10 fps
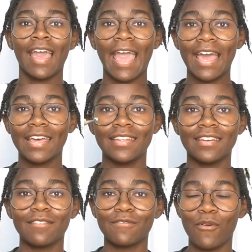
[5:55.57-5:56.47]

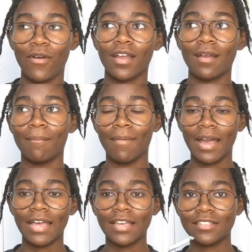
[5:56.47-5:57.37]
And for
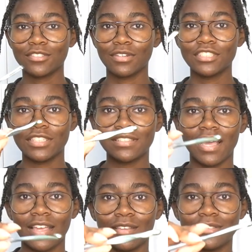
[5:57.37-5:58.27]
my scrunchies,
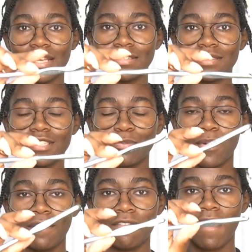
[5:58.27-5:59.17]
I use a
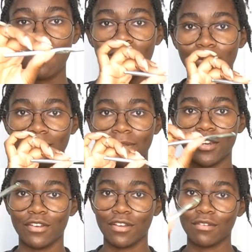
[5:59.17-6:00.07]
6.5
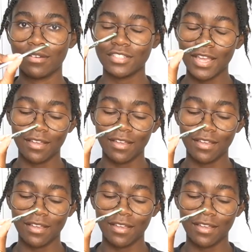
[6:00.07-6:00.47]
millimeter crochet